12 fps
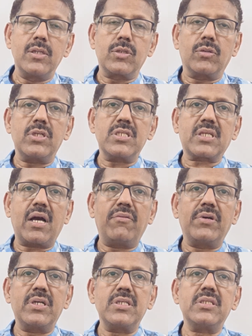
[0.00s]
So, this
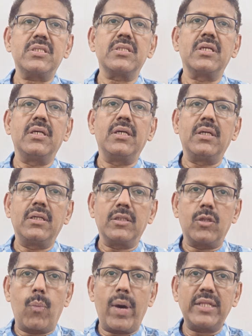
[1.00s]
covers
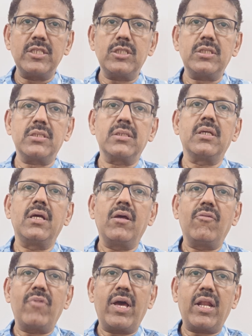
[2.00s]
the ones
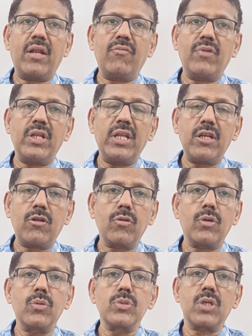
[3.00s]
wherein we need
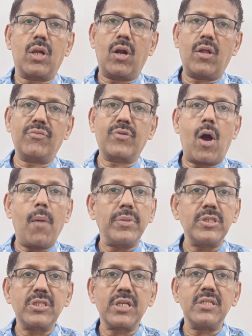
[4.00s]
to use a lot of
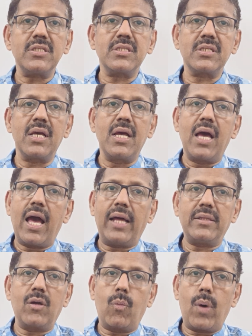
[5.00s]
common sense
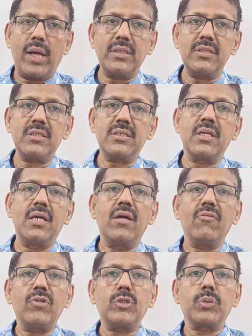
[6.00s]
and the ones
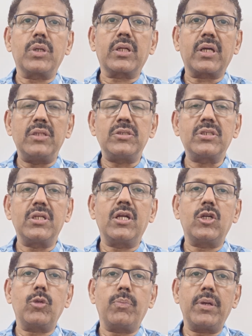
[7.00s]
which were
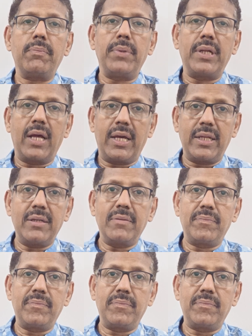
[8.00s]
considered to be benign.